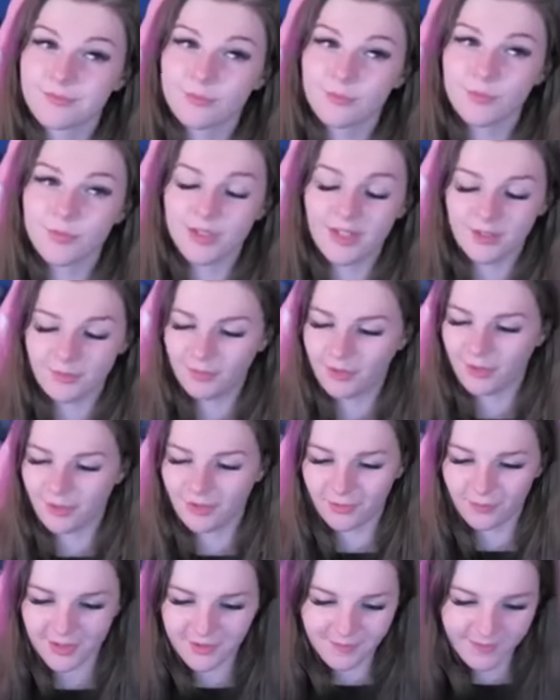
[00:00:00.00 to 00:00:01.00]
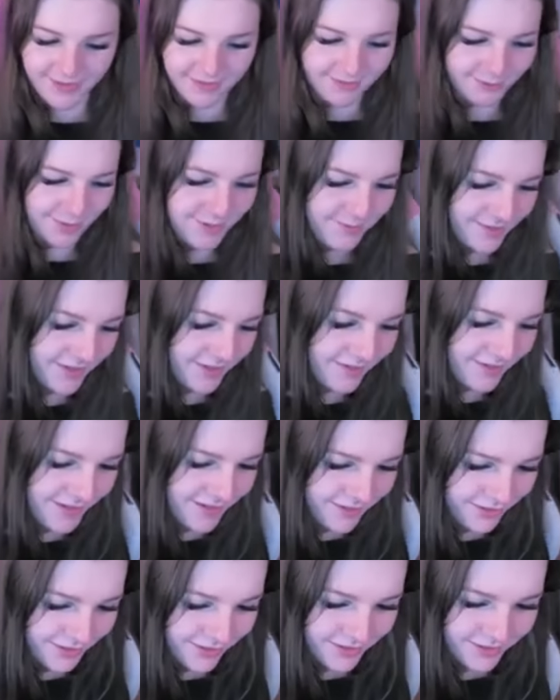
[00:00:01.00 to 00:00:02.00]
Uh, hold on, where's my where's my
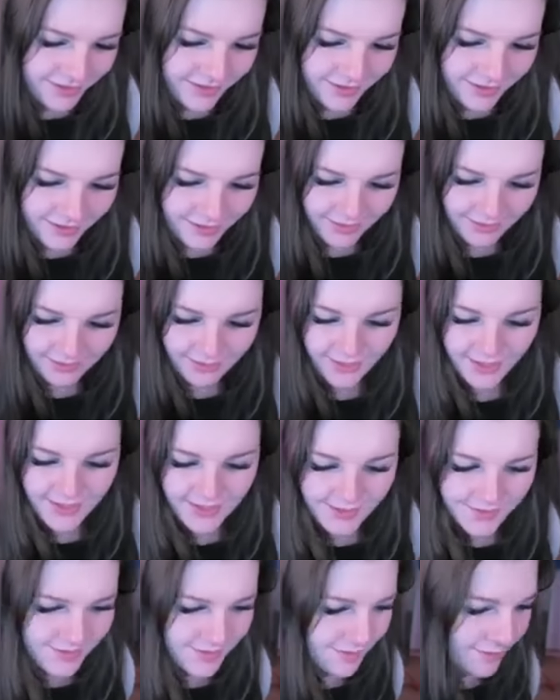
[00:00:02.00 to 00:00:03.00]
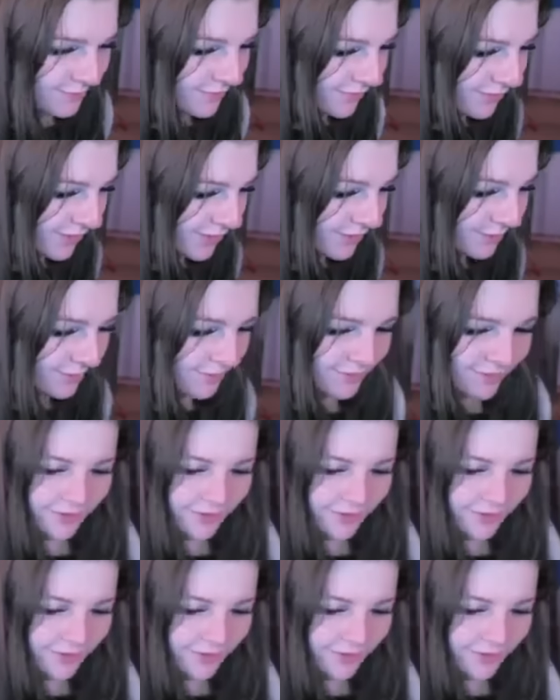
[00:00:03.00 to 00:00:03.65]
like nerdy girl glasses? Let me find them.